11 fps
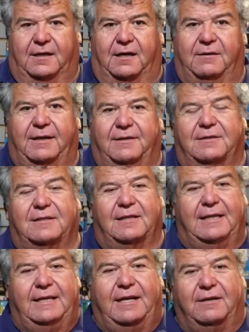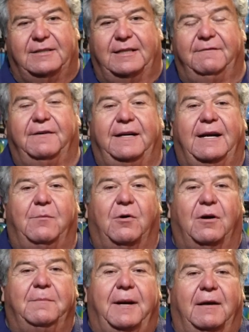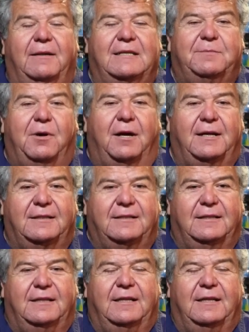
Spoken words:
All right, there's a link here so you can find out more about these products